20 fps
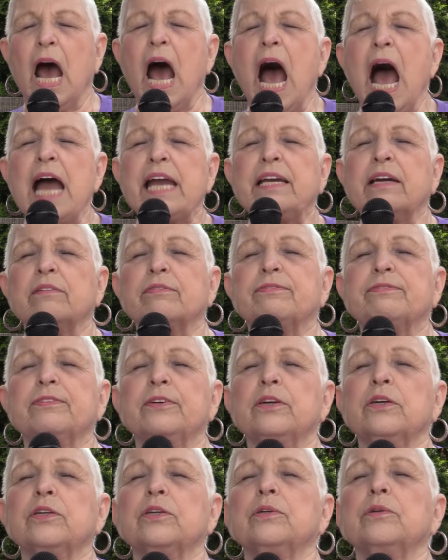I
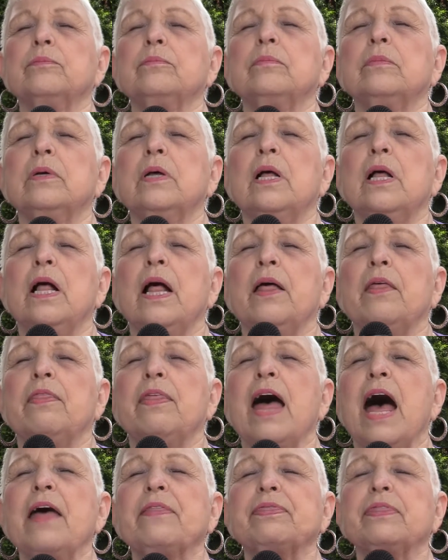affirm
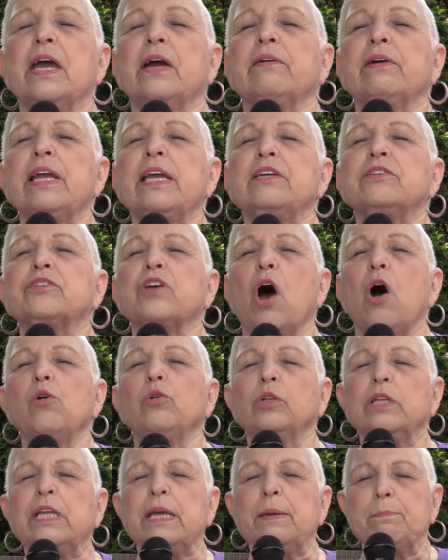that there is
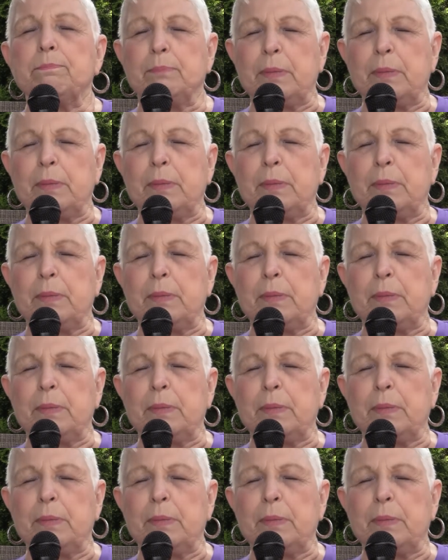only